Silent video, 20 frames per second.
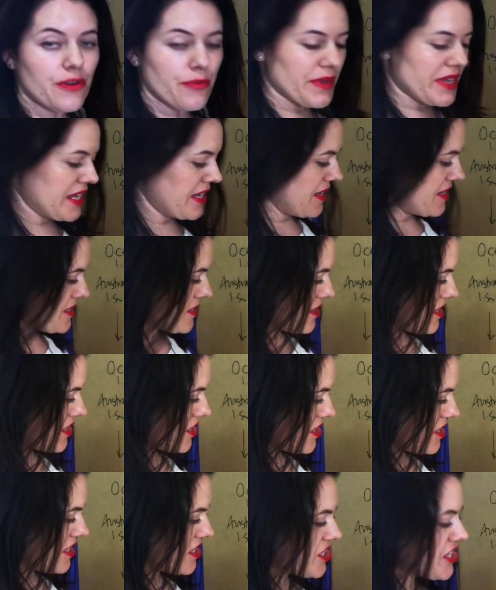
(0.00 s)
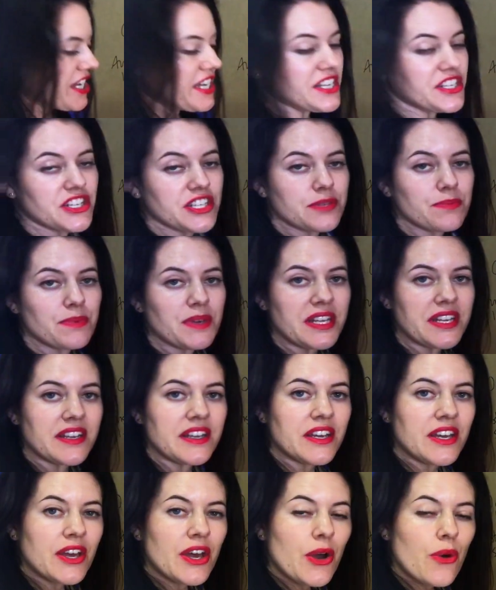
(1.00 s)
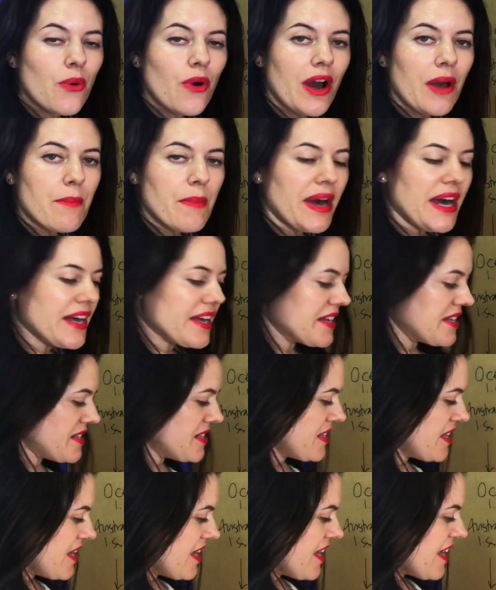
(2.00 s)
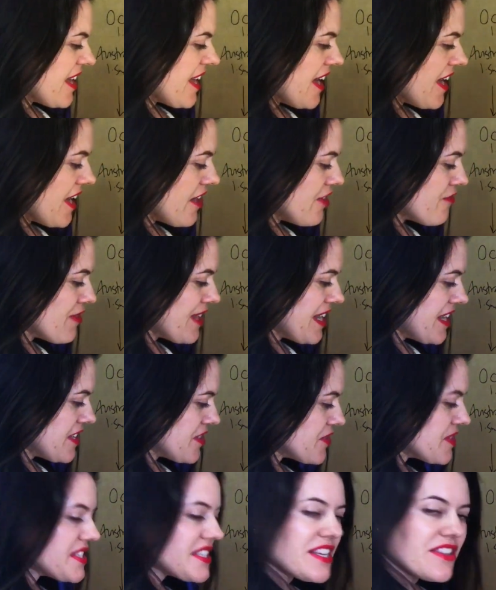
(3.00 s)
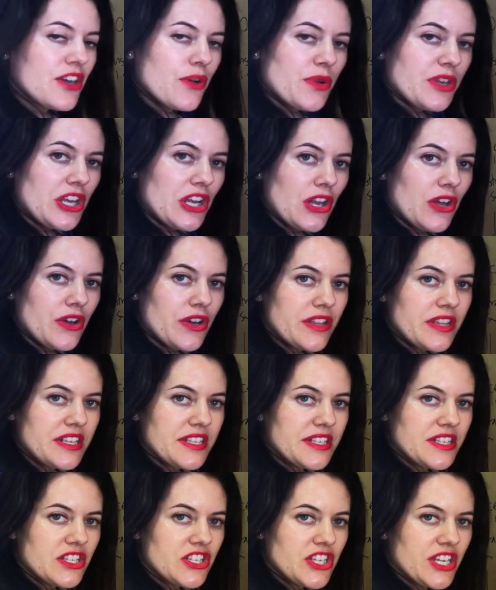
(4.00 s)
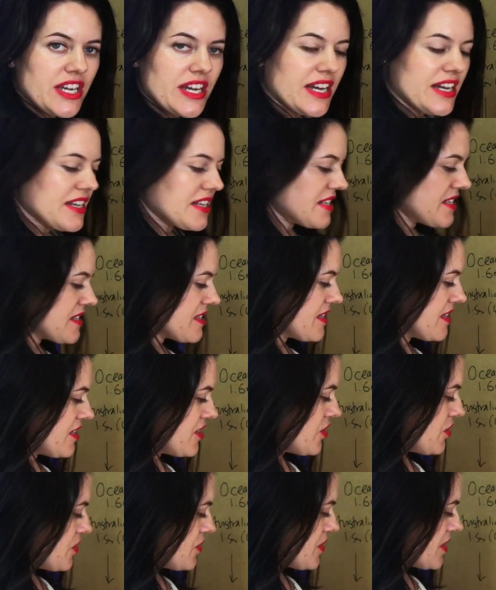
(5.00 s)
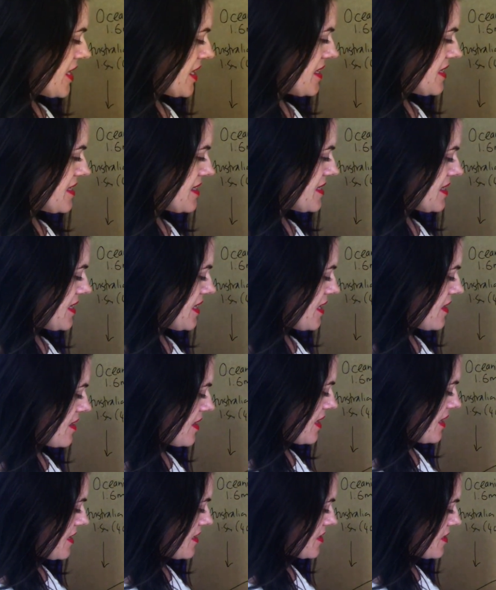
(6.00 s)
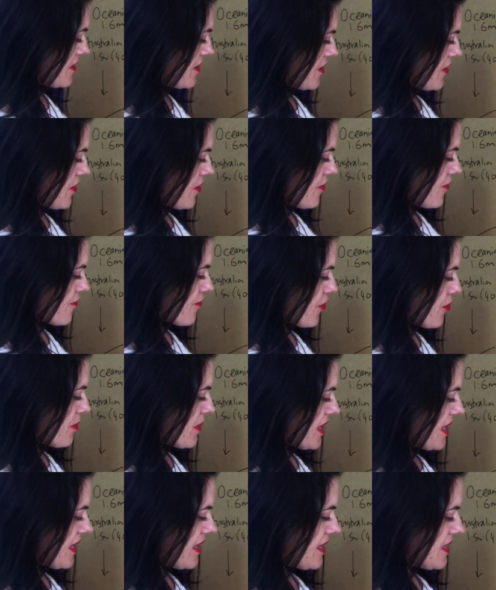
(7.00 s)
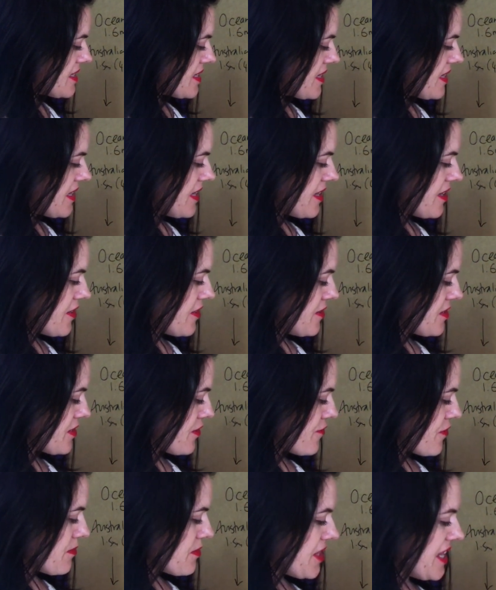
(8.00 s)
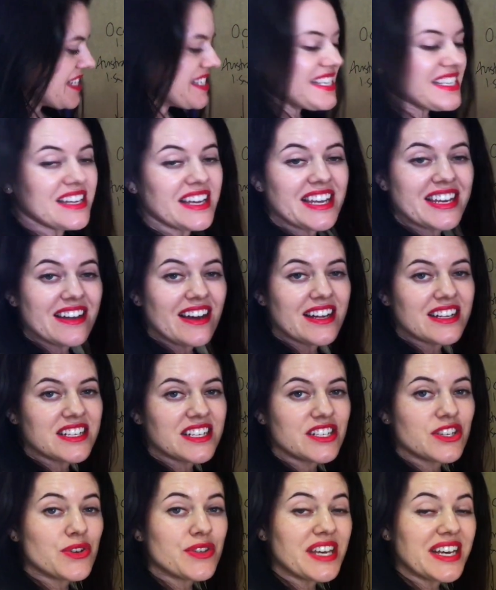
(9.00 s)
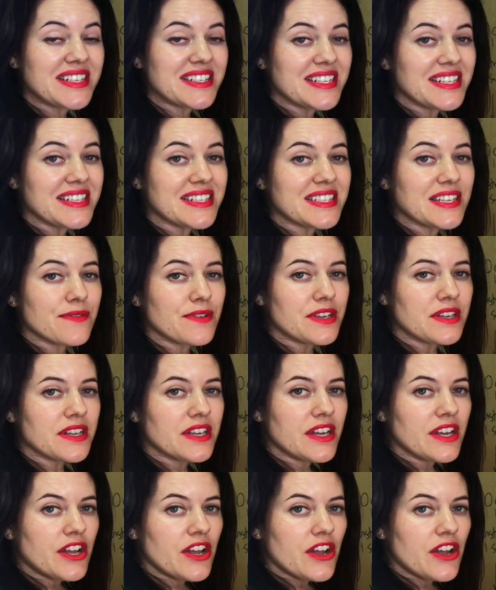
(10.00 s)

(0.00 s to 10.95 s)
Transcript: from here. So the change has been quite marked. Really interesting though, when you look at this chart, you can see that from here to here, so from 1999 to 2007,